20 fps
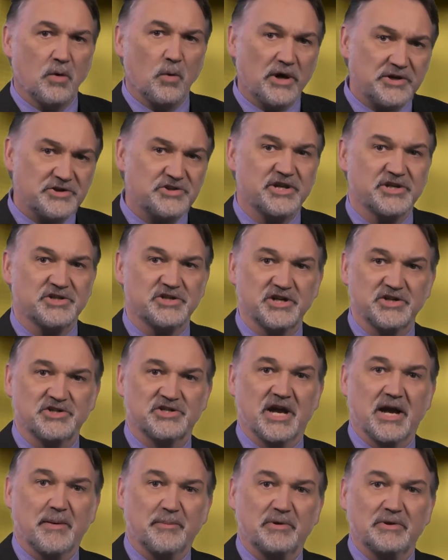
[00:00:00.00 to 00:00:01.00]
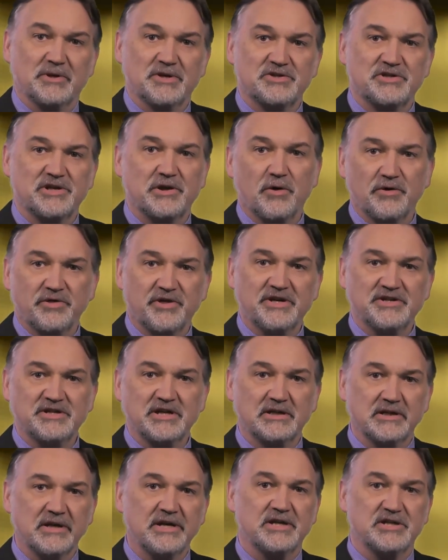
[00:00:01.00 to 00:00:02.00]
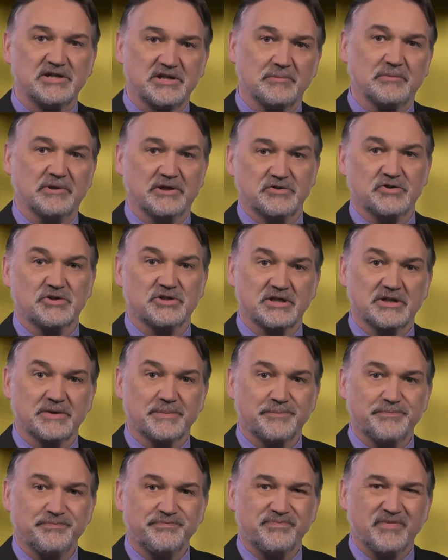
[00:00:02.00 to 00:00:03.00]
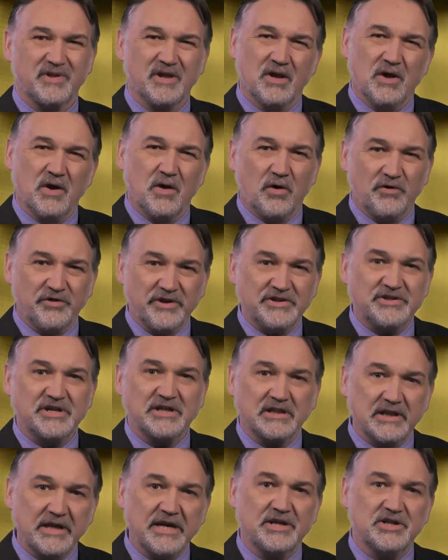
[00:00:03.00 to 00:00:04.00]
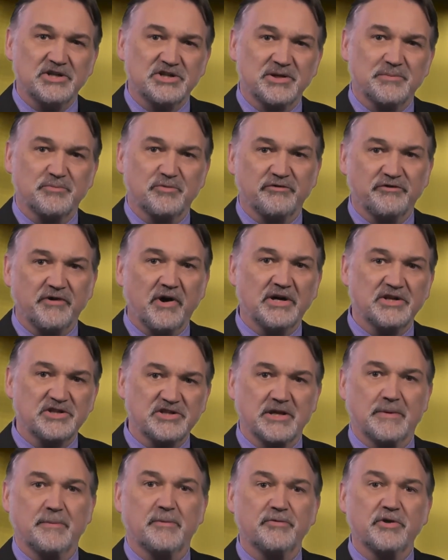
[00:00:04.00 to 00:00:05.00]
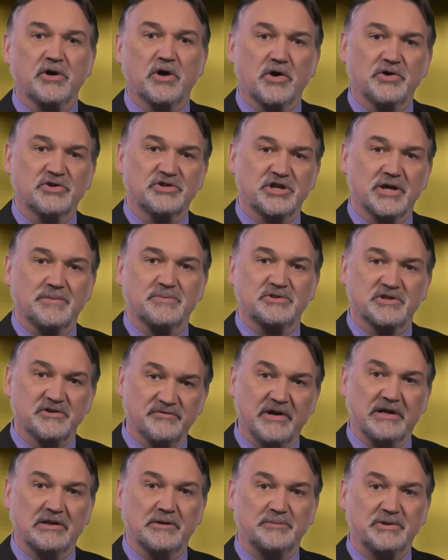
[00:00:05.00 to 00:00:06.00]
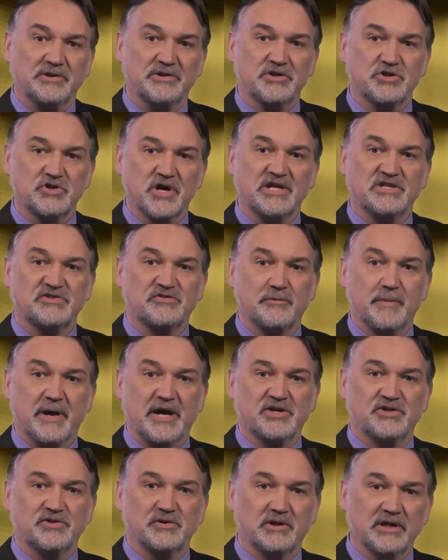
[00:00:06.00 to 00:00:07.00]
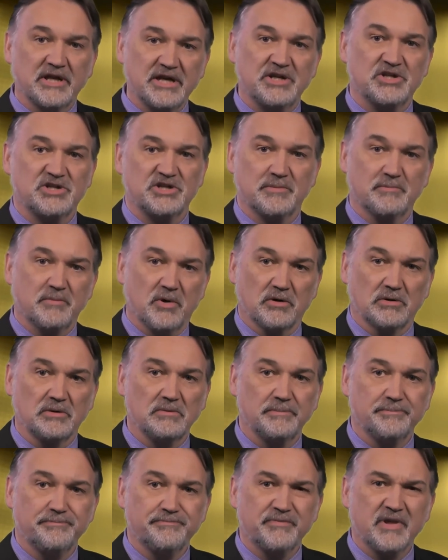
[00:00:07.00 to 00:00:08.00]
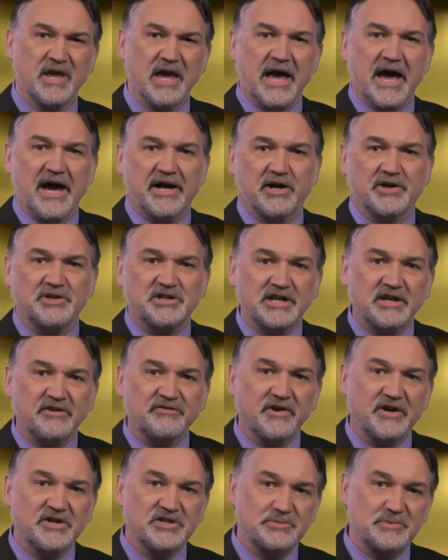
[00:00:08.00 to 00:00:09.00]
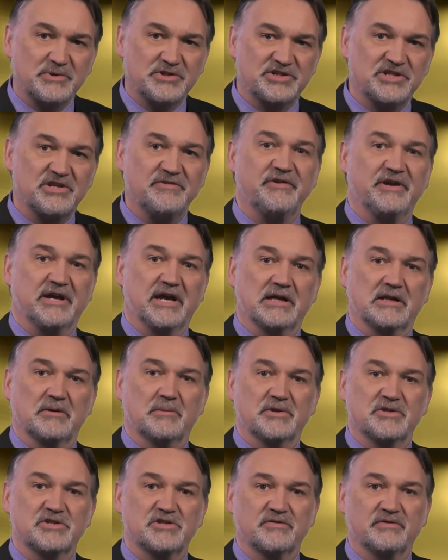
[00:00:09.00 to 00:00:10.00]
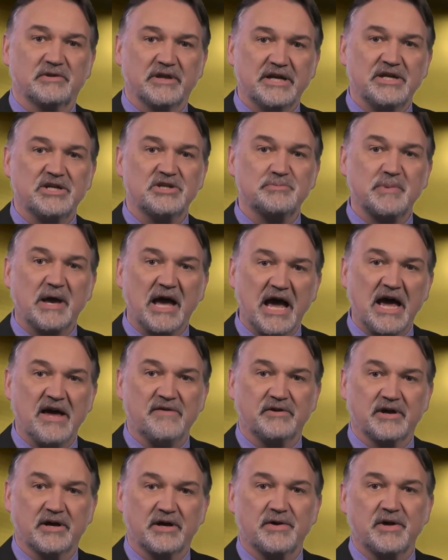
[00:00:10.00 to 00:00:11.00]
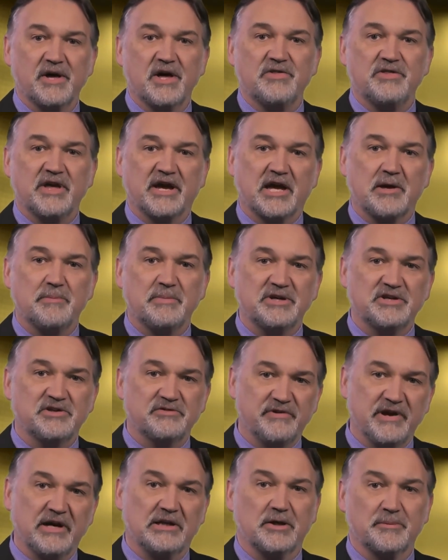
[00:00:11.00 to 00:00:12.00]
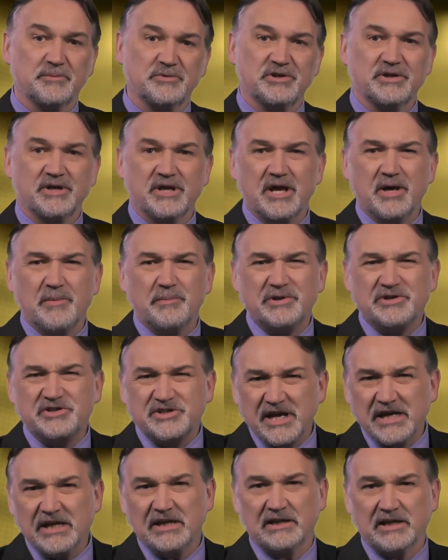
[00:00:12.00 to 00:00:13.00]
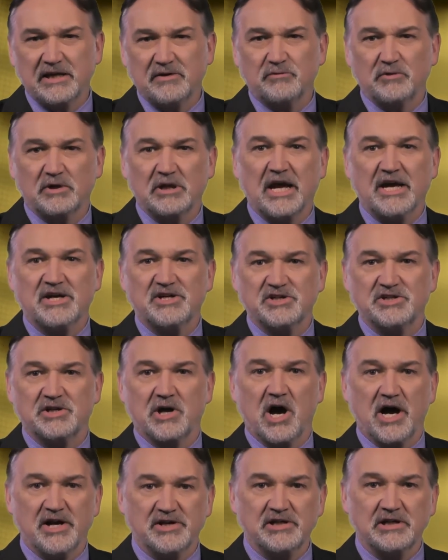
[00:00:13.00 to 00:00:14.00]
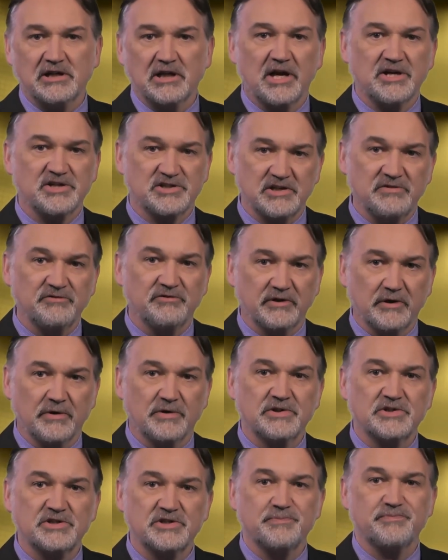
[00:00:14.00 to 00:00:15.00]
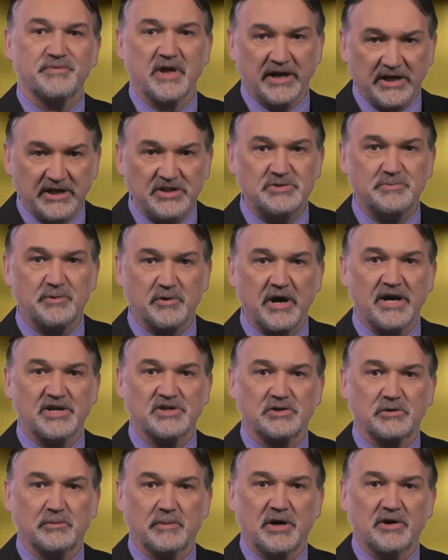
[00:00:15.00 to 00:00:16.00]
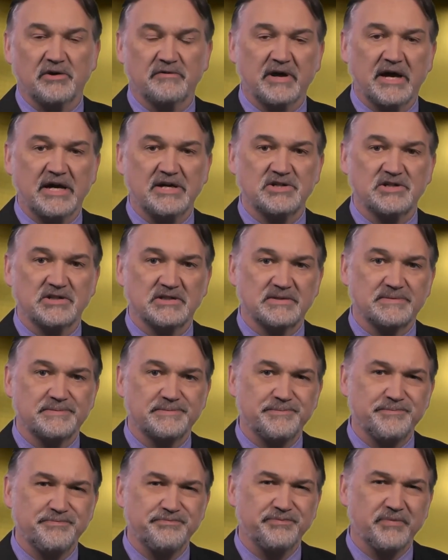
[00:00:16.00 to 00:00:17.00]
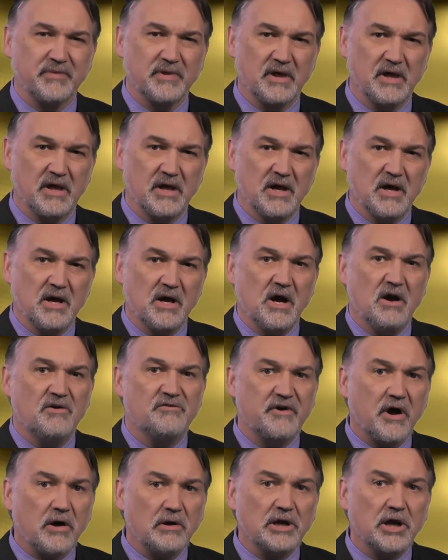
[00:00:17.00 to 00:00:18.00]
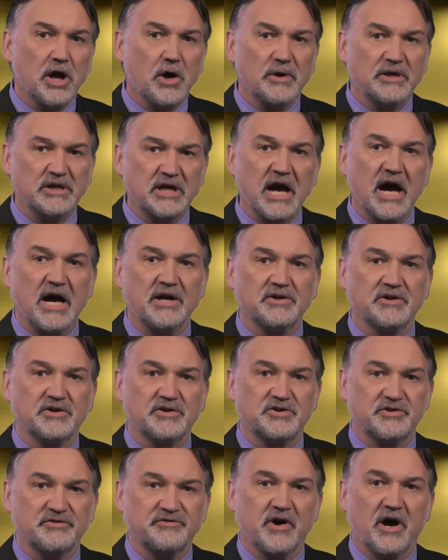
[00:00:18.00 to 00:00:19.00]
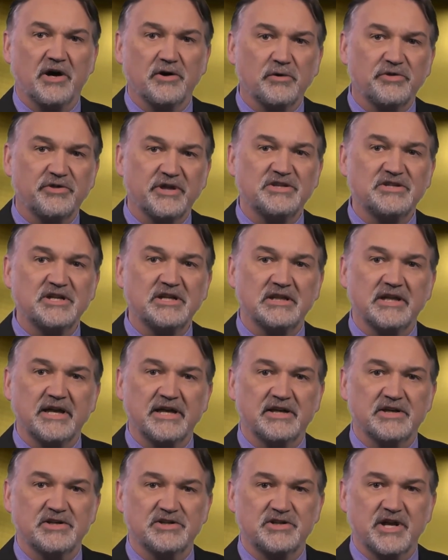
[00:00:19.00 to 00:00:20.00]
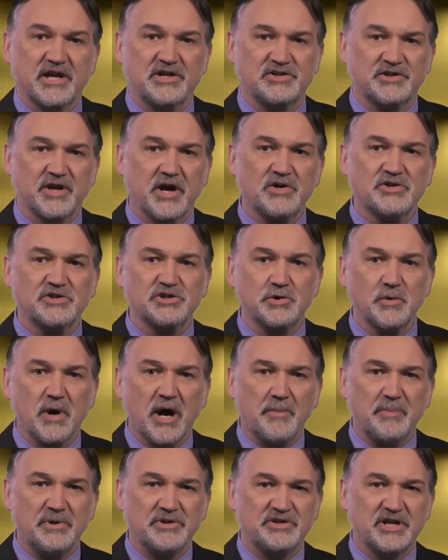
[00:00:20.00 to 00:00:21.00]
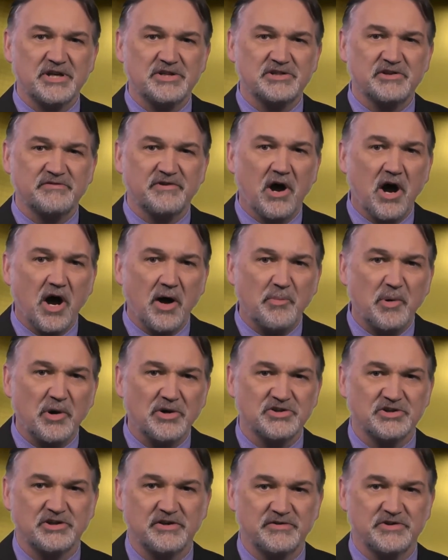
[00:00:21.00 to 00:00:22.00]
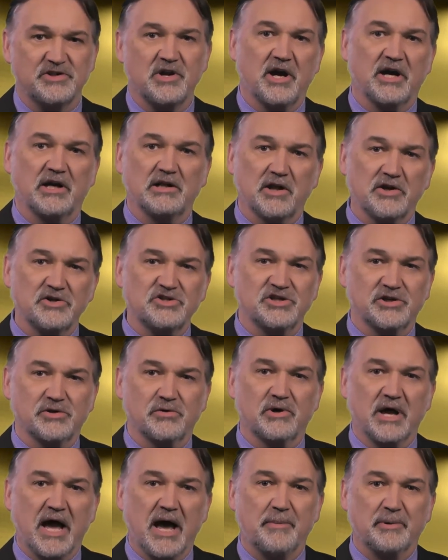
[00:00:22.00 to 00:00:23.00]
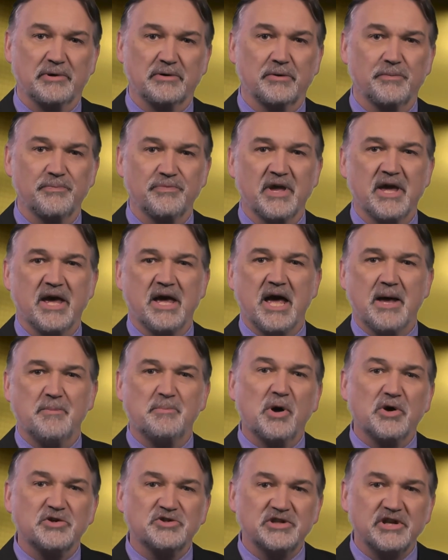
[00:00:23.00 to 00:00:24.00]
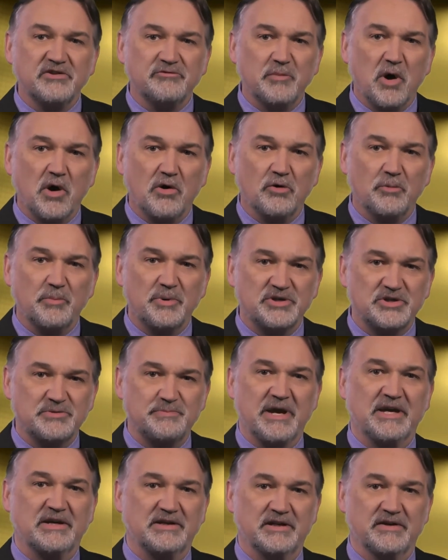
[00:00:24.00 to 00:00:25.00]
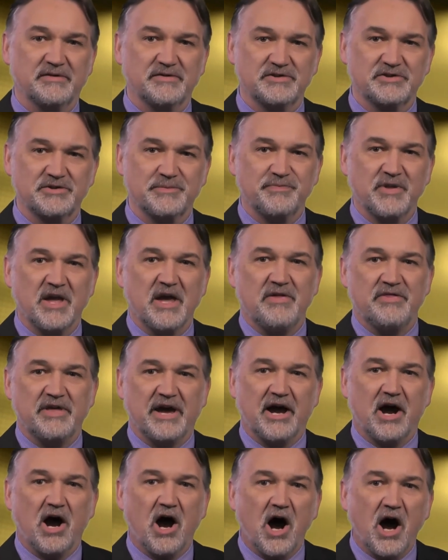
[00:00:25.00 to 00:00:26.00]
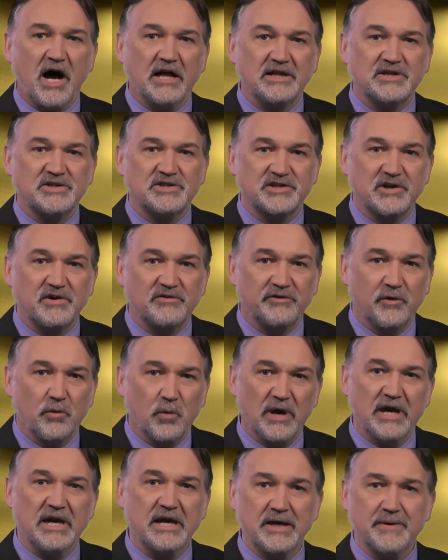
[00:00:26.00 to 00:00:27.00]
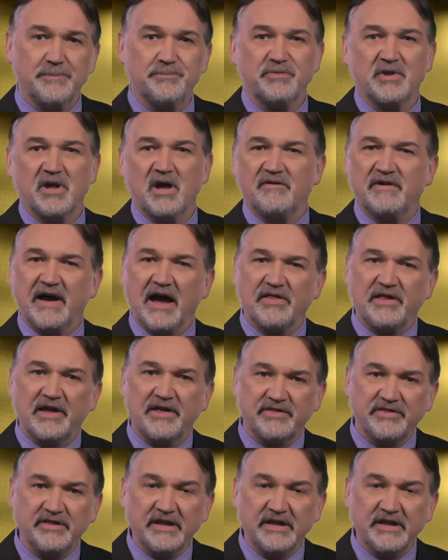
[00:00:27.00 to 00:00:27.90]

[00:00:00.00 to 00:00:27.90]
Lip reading: One such example is the authentic leadership literature. Authentic leadership refines some of the concepts developed in the transformational leadership model and identifies specific elements of leaders' behaviour that can be developed, particularly in relation to idealised influence and inspirational motivation. Avolio and Gardner define authentic leaders as those who are possessed of high positive psychological capital and positive moral perspectives. They are highly self-aware of how they